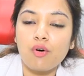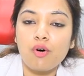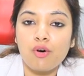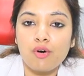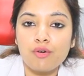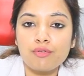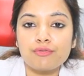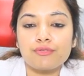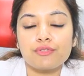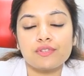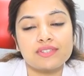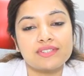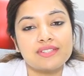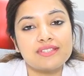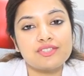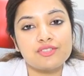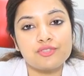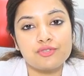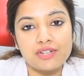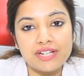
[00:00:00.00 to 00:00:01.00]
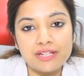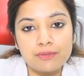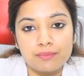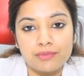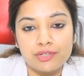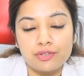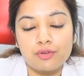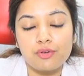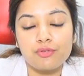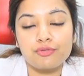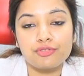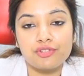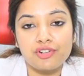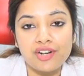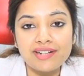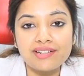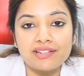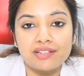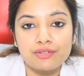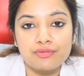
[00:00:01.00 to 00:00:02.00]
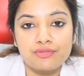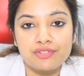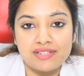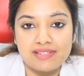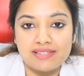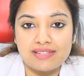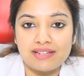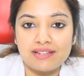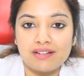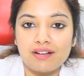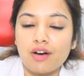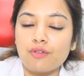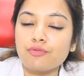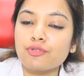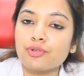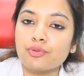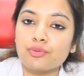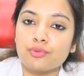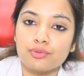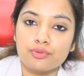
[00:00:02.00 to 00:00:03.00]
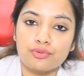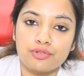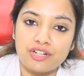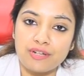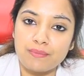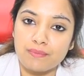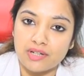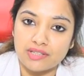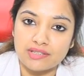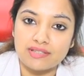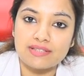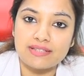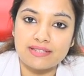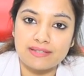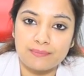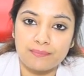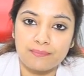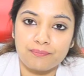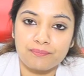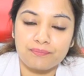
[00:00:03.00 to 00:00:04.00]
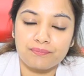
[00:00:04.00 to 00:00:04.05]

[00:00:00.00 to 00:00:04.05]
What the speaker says: of this treatment of thread lift is seen after 2 to 3 months.